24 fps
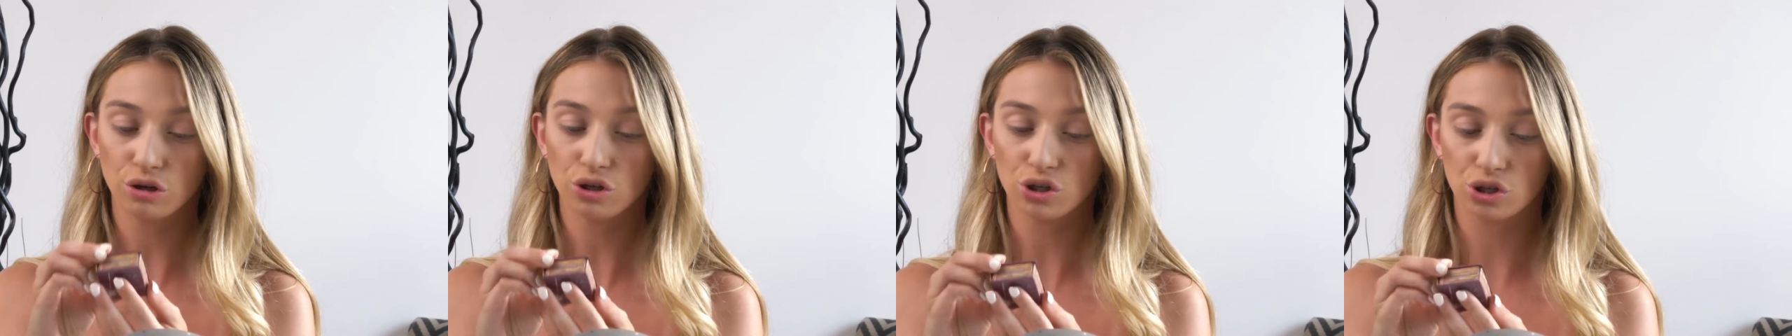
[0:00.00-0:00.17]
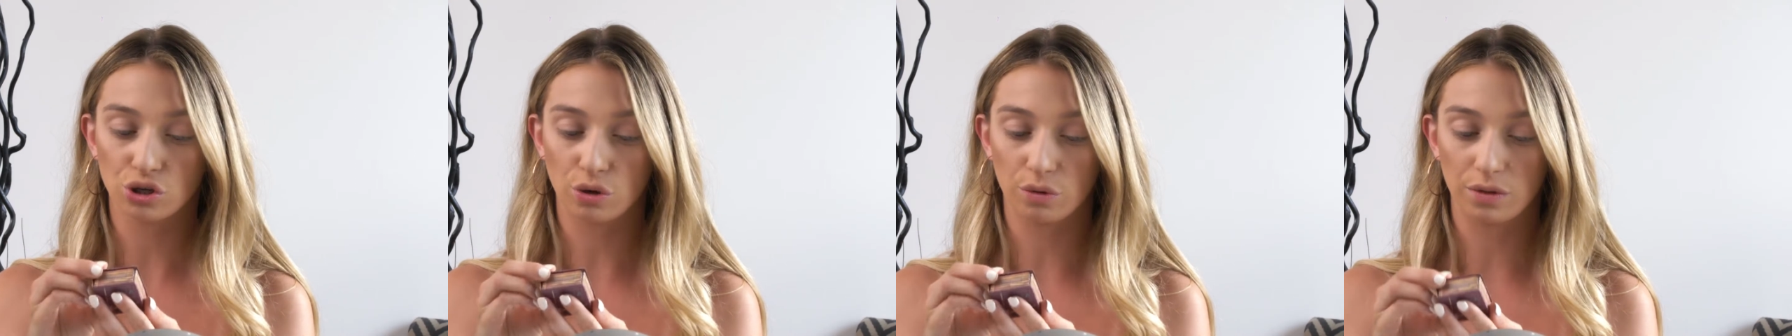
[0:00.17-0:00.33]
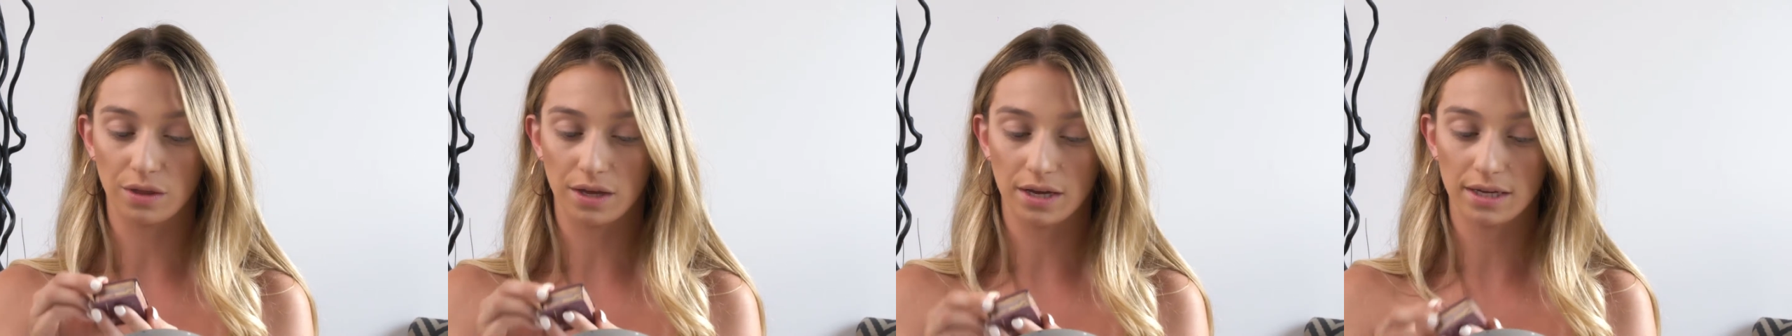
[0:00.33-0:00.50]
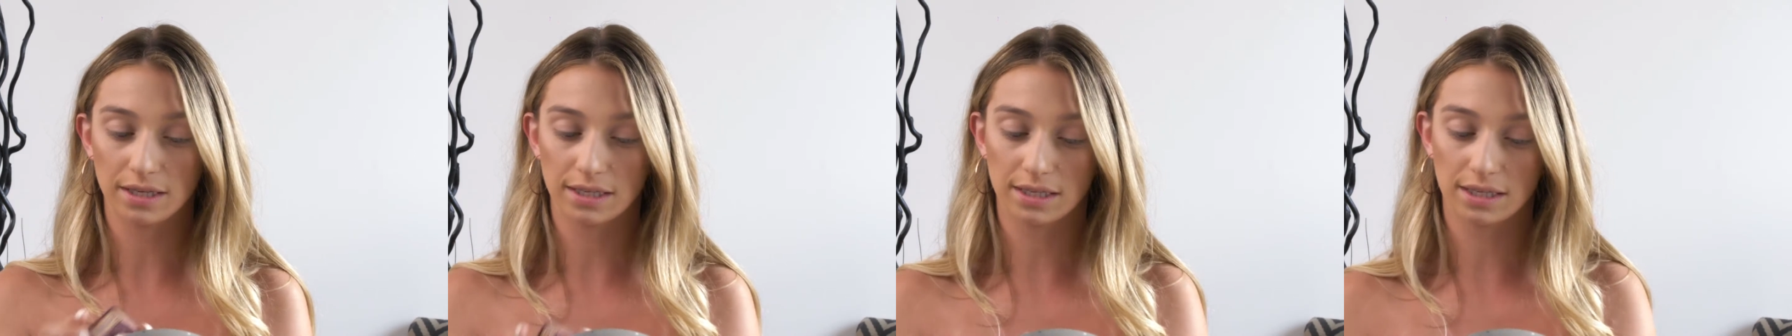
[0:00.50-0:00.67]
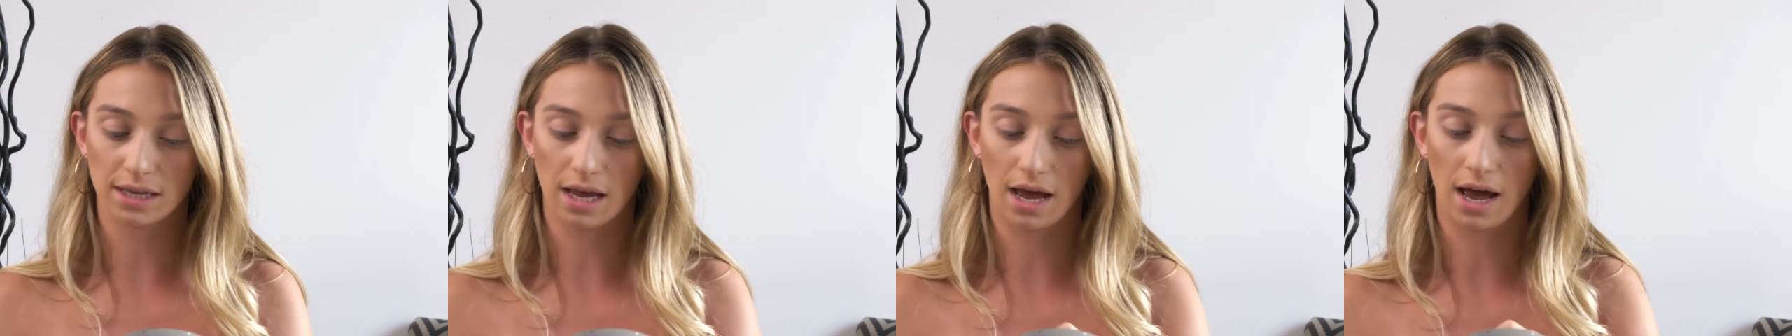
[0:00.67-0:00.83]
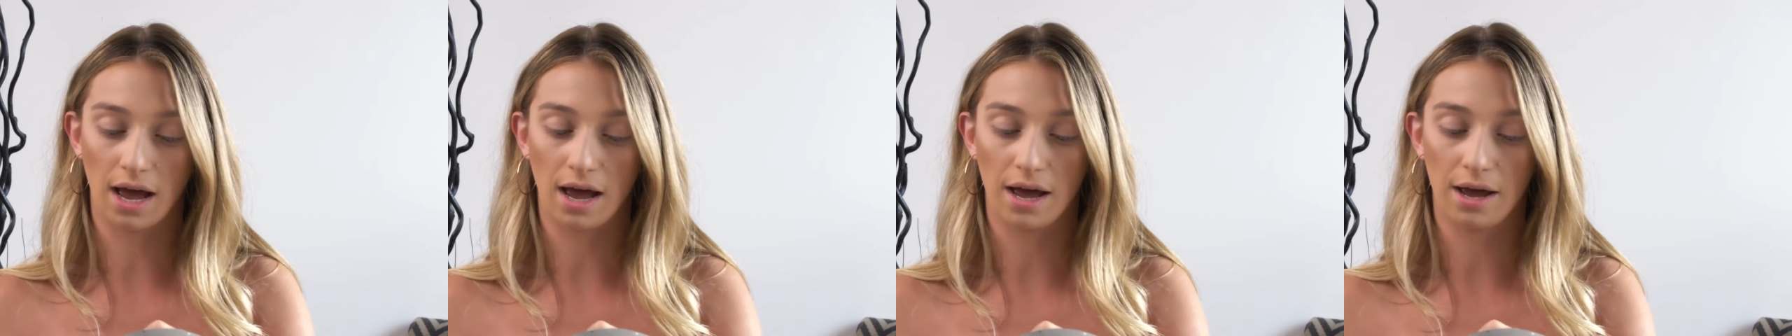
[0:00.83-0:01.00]
So this
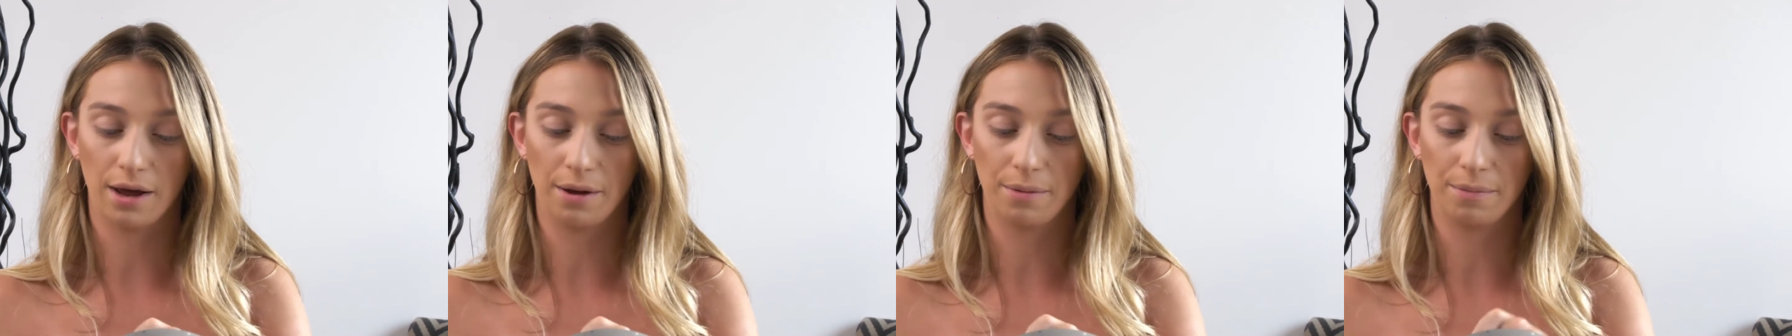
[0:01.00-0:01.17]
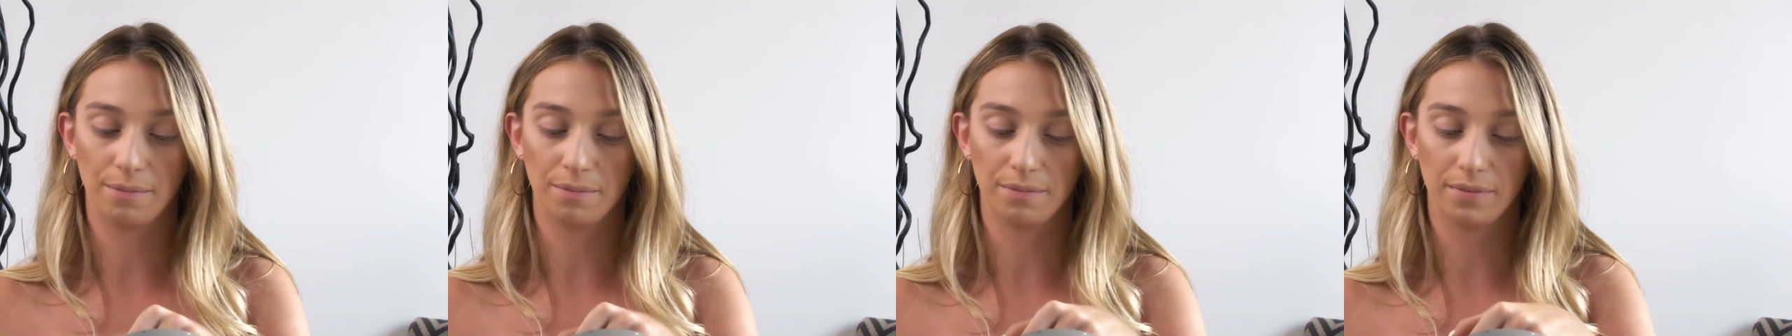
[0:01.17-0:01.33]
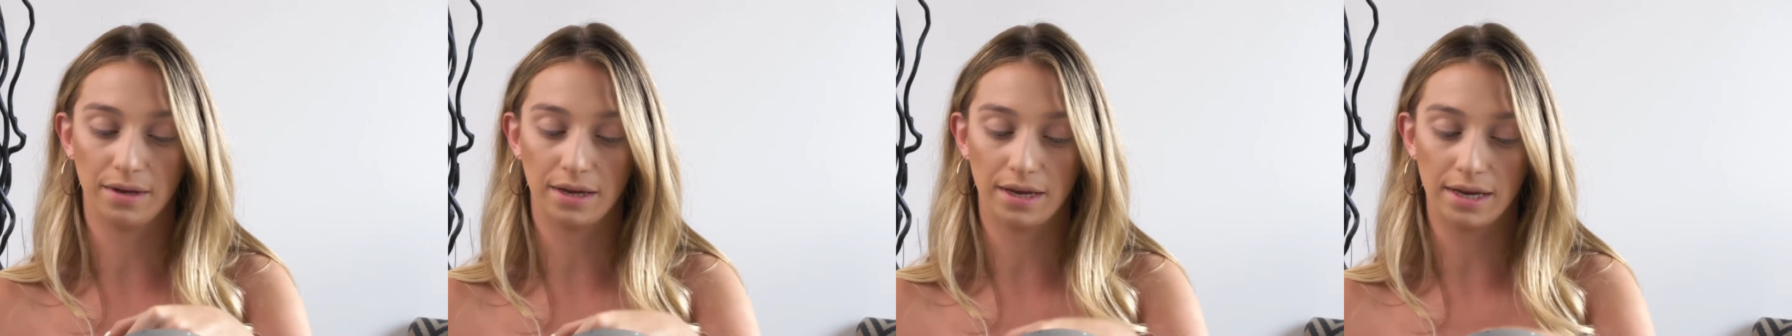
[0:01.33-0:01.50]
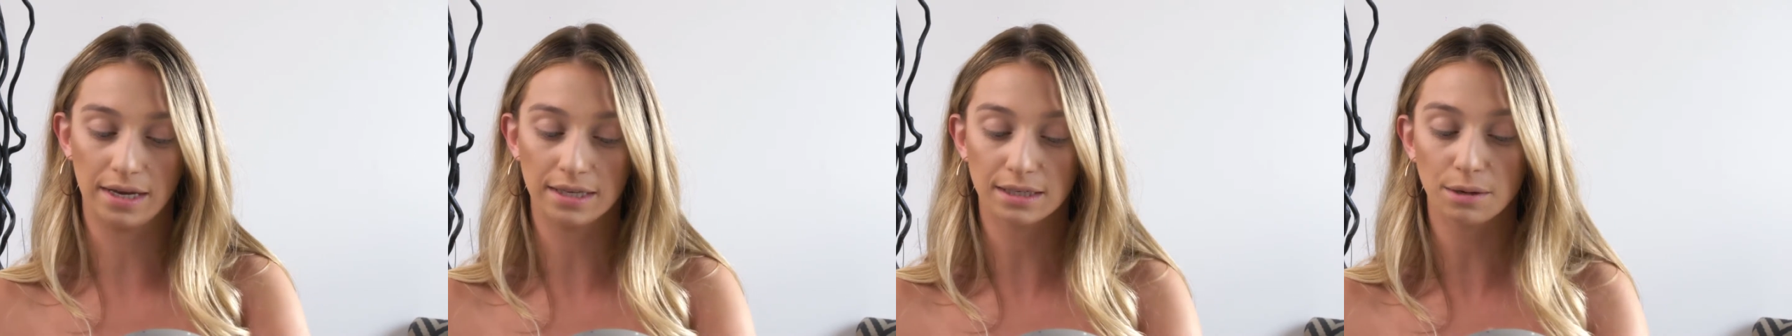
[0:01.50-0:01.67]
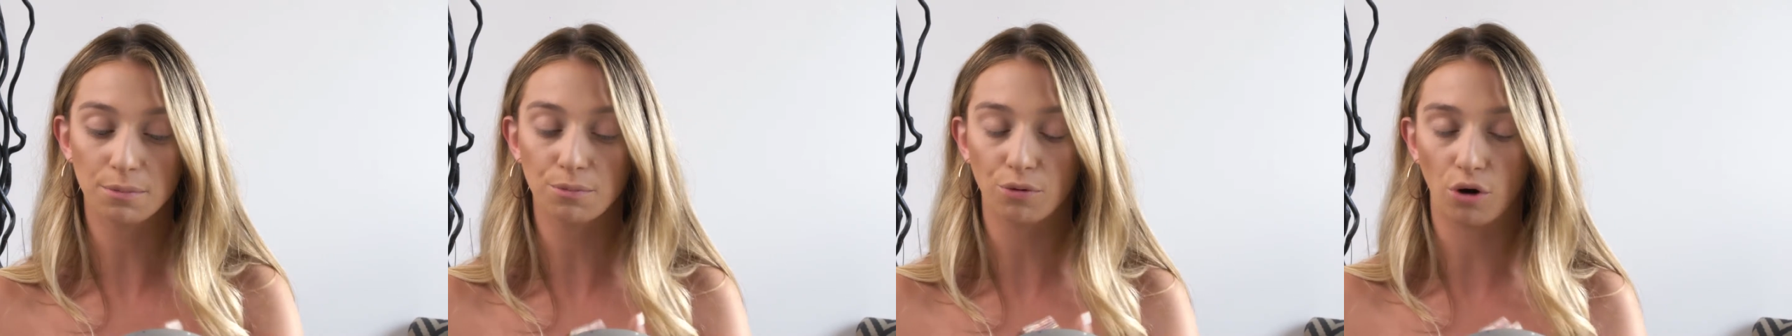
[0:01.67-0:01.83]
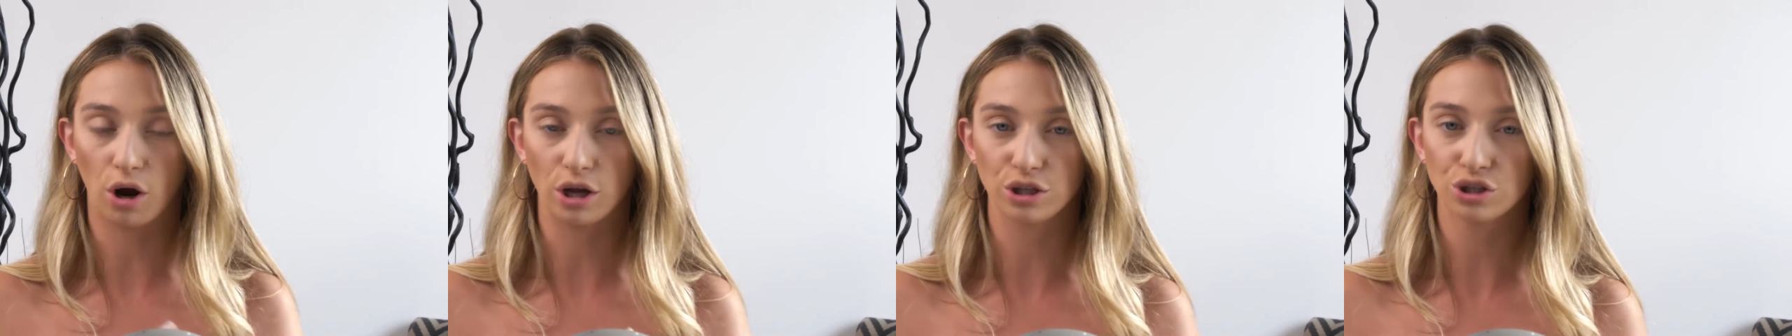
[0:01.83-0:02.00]
is a
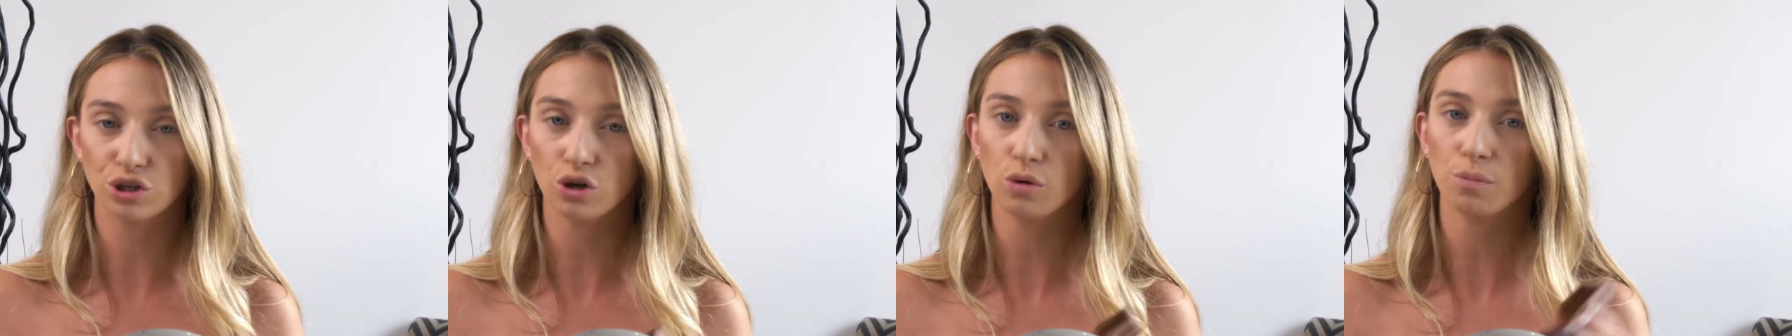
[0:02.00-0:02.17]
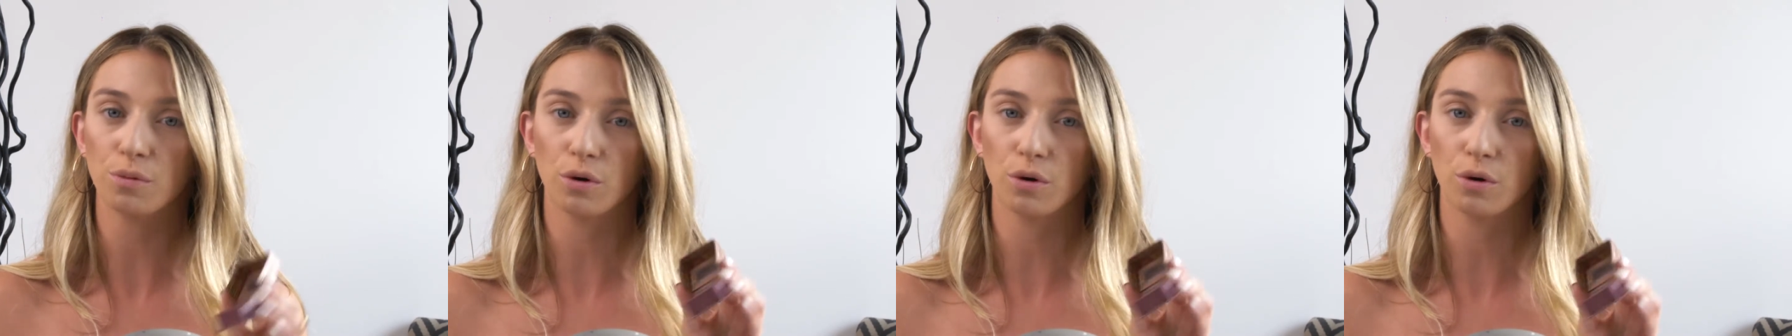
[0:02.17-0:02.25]
bronzer,